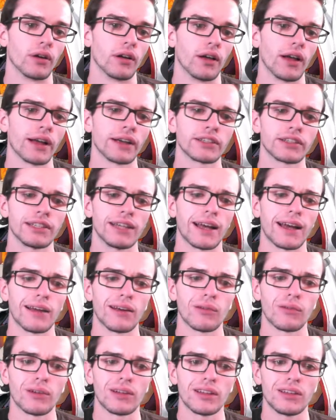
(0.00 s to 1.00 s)
Actually, yeah, I
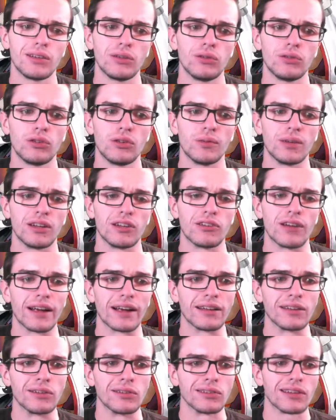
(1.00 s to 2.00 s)
don't really use too many
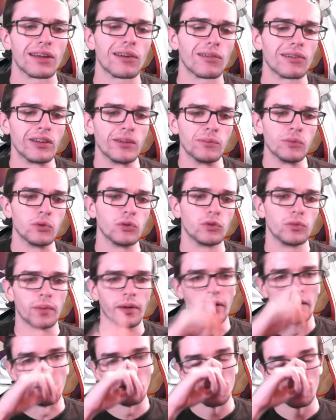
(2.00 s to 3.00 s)
dragon units. I don't need
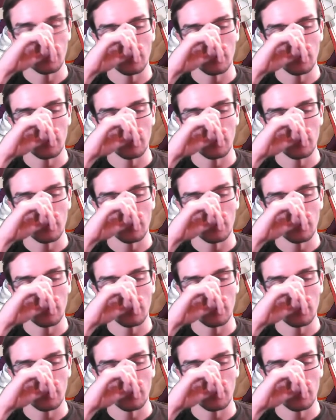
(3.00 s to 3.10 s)
Muspell.